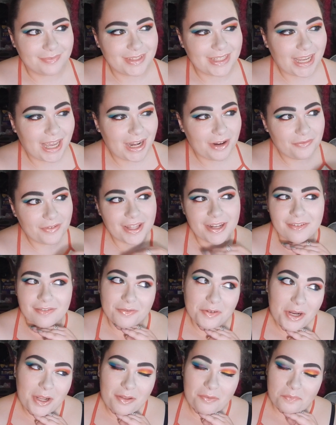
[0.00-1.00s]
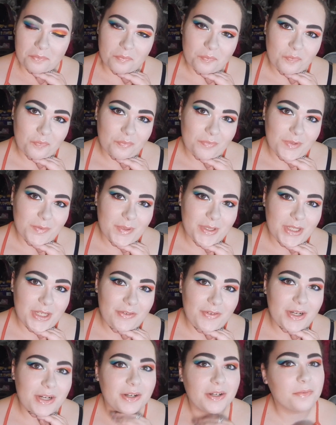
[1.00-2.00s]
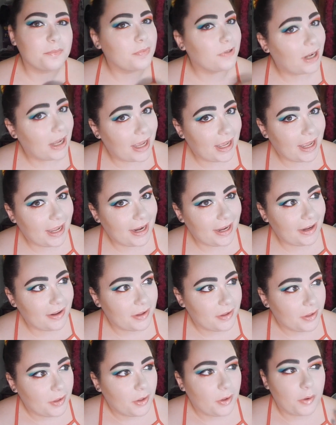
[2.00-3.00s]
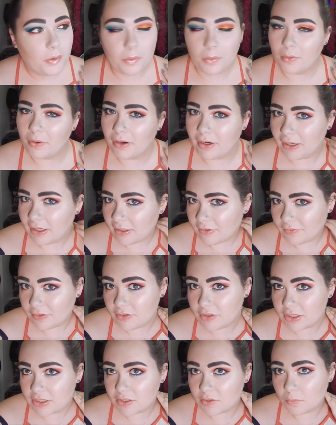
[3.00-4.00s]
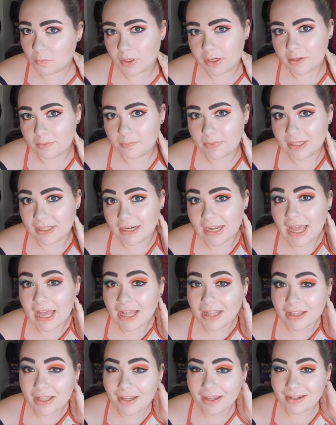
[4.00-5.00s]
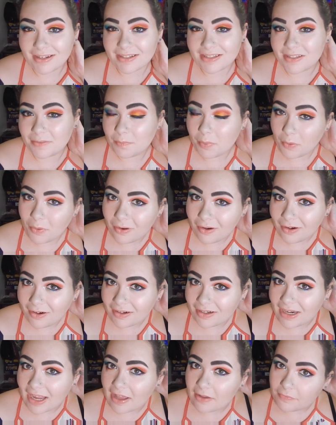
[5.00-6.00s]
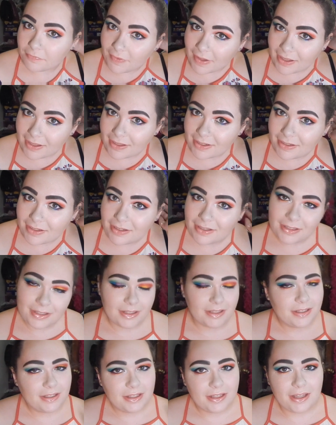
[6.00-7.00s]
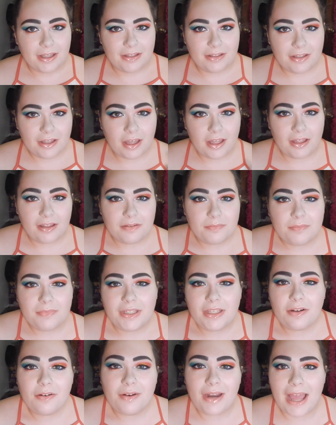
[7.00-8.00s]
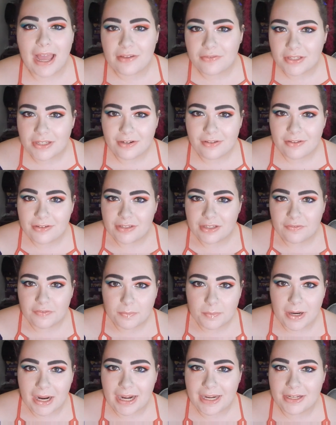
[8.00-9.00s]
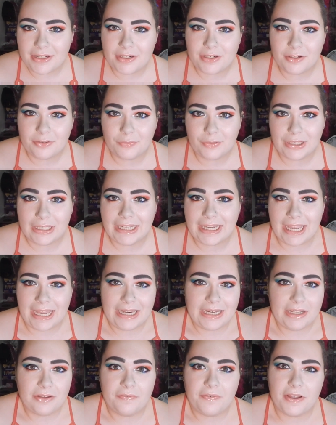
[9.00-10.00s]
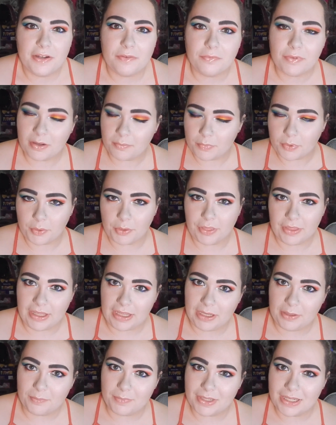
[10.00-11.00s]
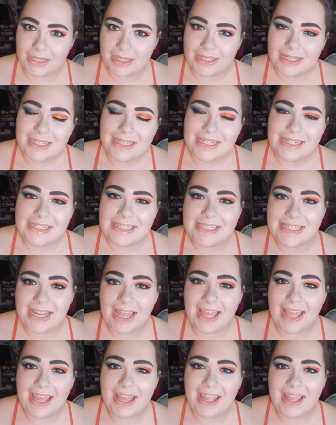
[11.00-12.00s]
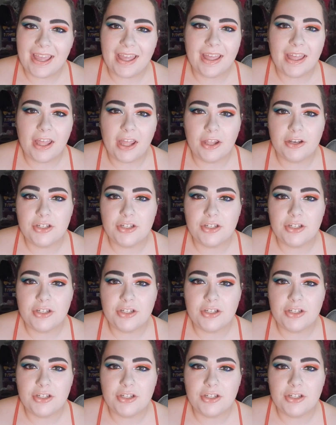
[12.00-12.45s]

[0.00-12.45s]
Kind of fun, right? Especially if you're going to Pride, or if you just want to be an ally and support and have fun. You don't have to do this look for Pride. You can do it for like any fun rainbow themed day.